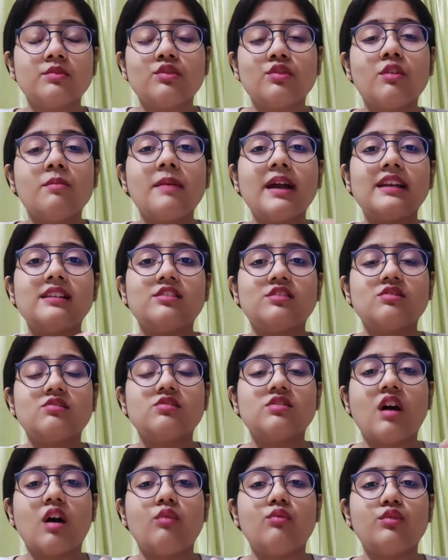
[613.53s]
by just
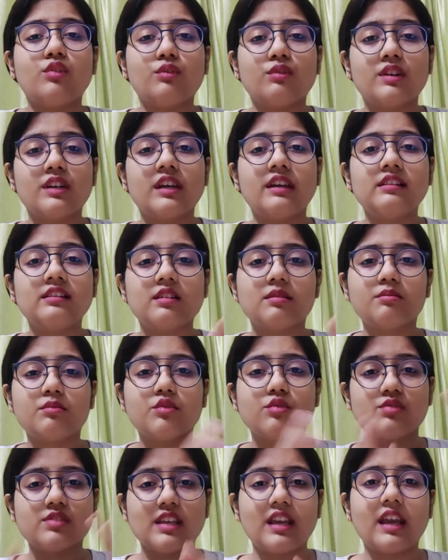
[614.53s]
downloading the
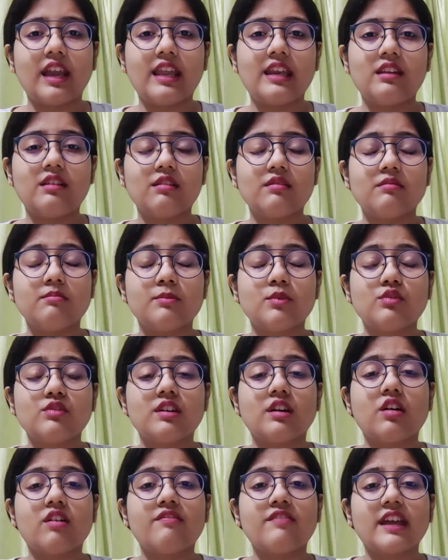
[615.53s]
music and
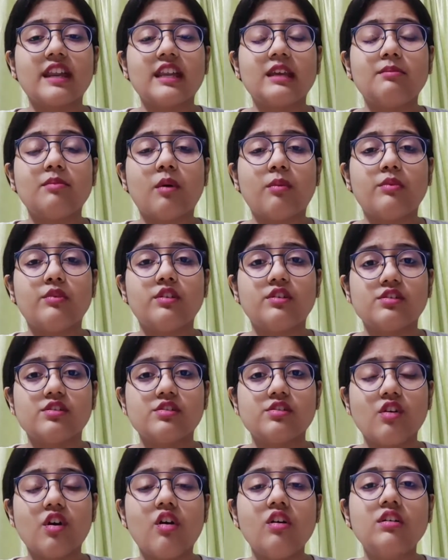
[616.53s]
music of any popular
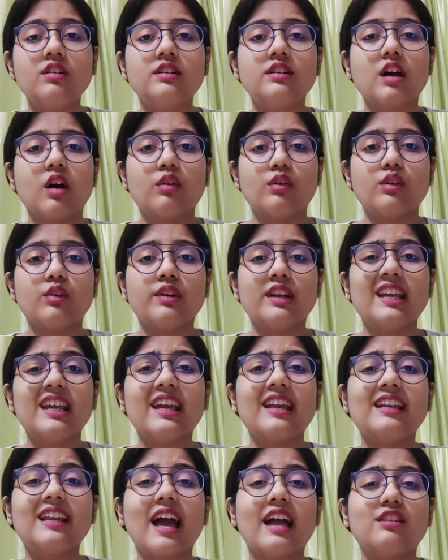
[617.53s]
song, downloading
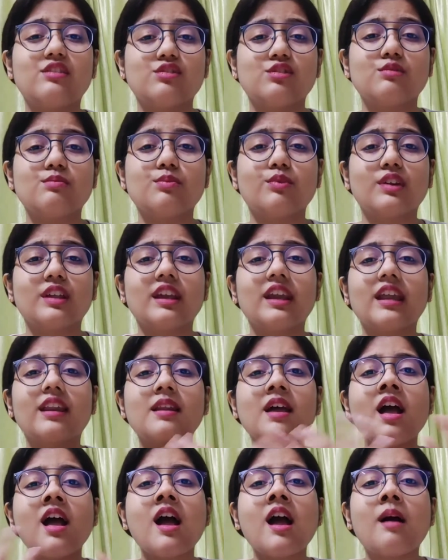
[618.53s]
it and just putting it
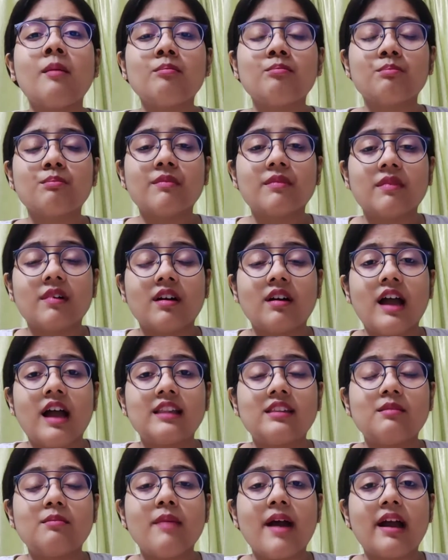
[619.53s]

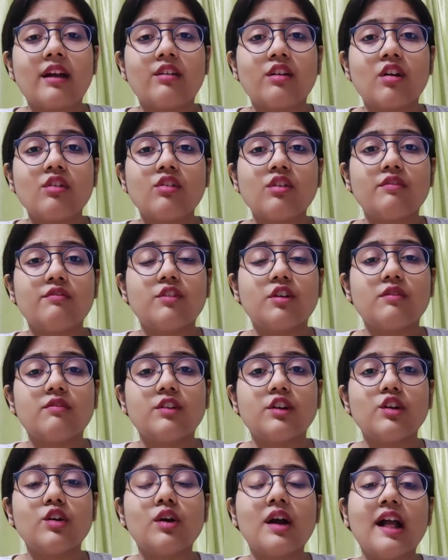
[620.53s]
at the background of your
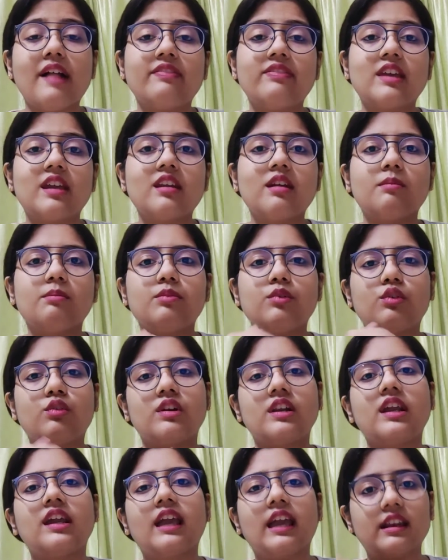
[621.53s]
video and then
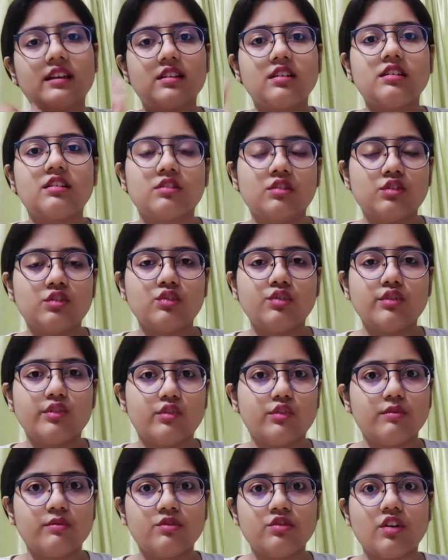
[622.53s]
uploading it to
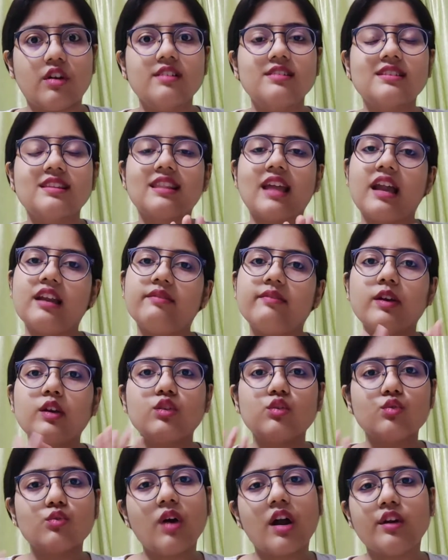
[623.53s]
YouTube Shorts. In that way
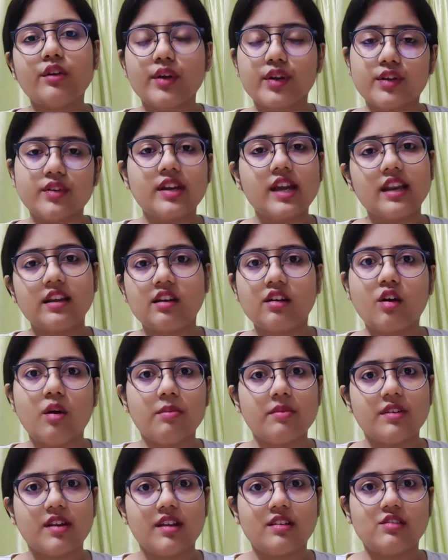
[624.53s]
you are going to get the
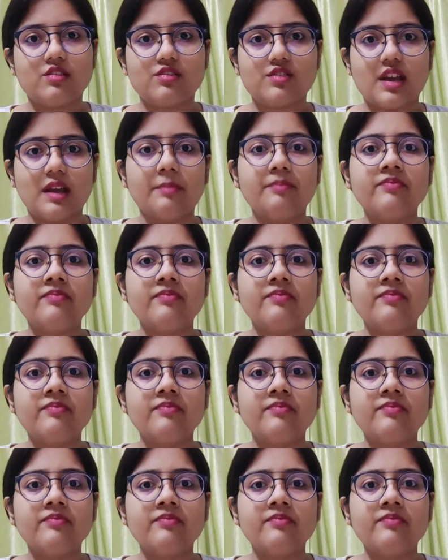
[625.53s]
copyright strike.